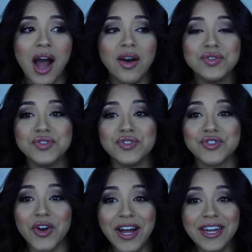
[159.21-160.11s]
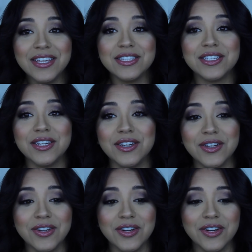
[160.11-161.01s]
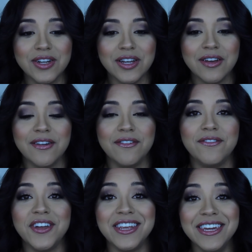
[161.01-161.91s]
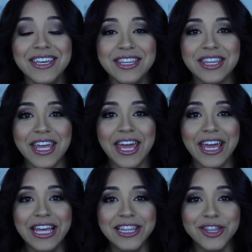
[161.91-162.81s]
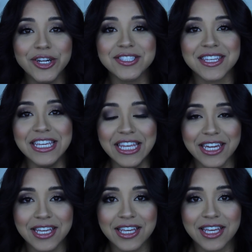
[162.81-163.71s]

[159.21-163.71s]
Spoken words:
I was just trying to fit in and look skinny,